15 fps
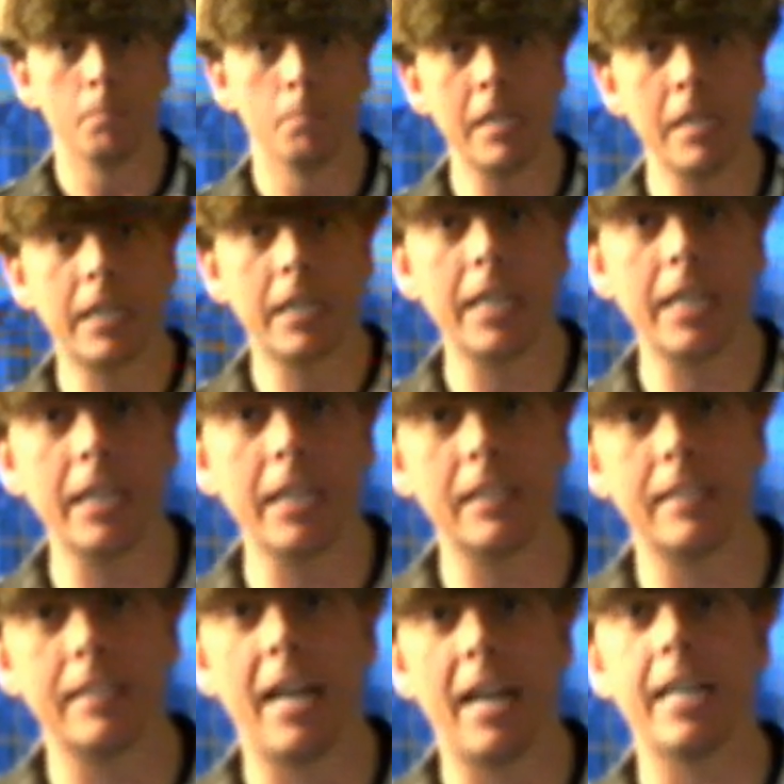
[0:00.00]

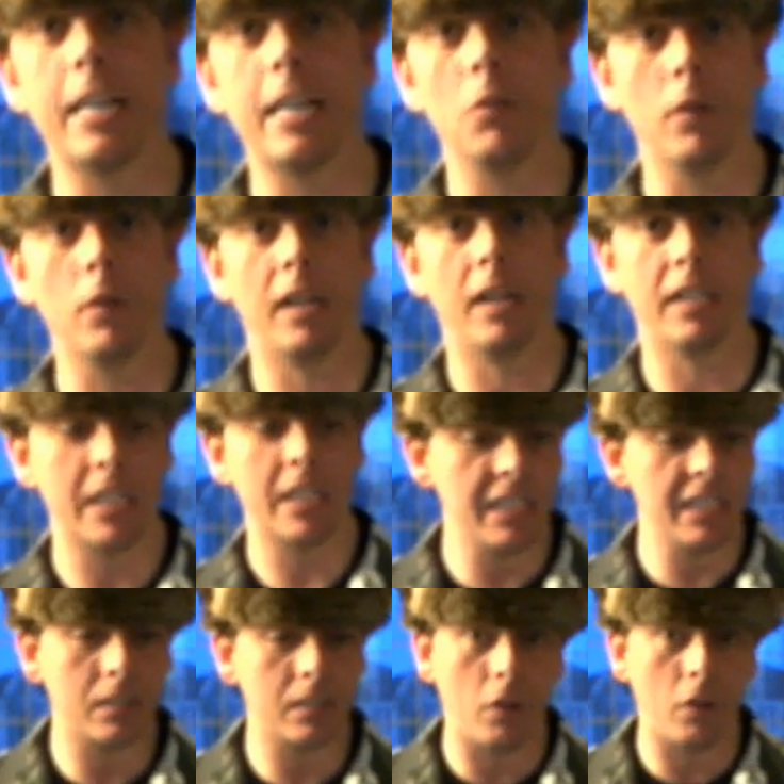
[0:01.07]
McGinnis like 91.
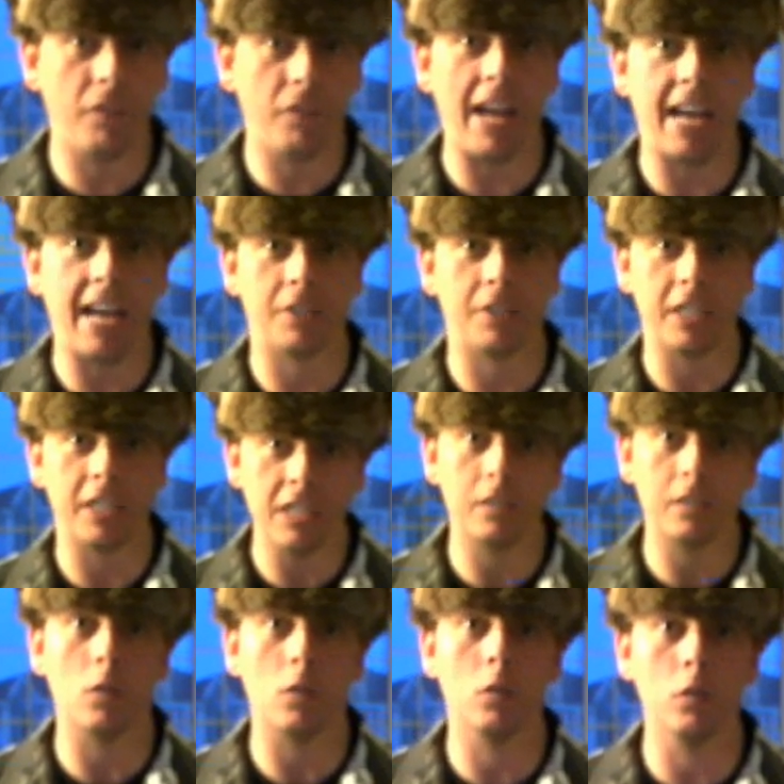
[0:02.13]
He's so flashy.
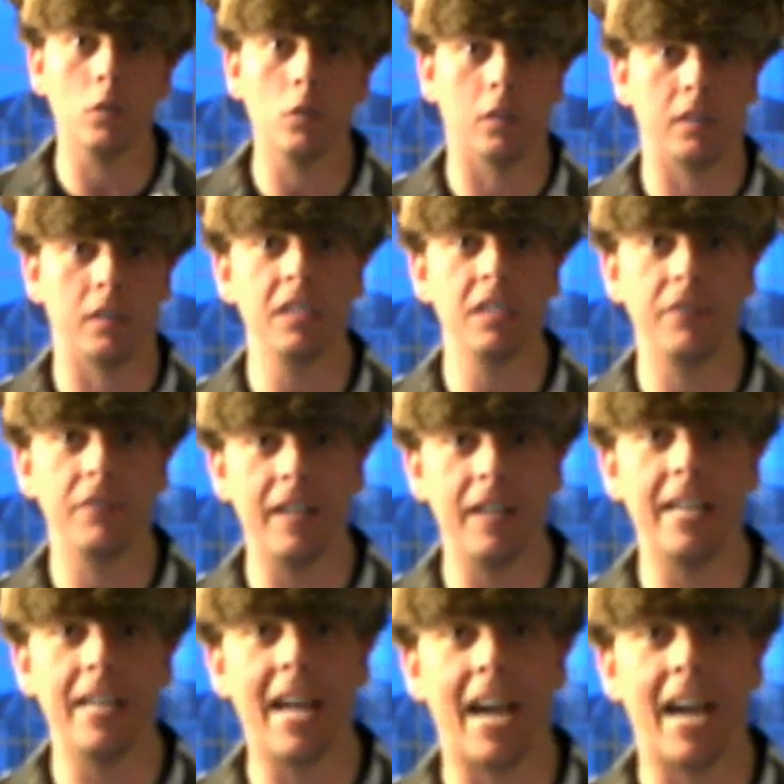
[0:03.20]
He's so good. He's
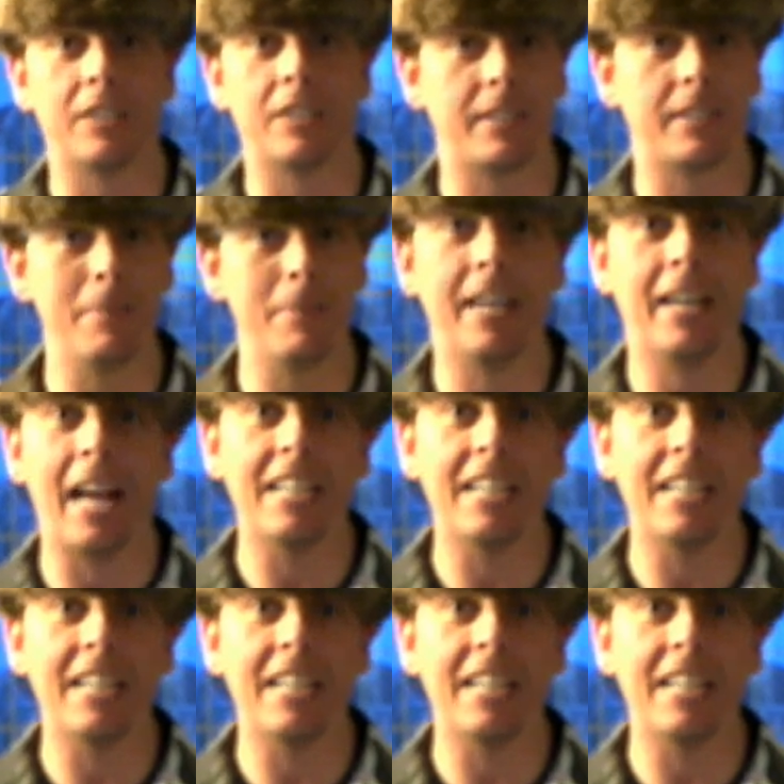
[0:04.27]
very nice. I mean,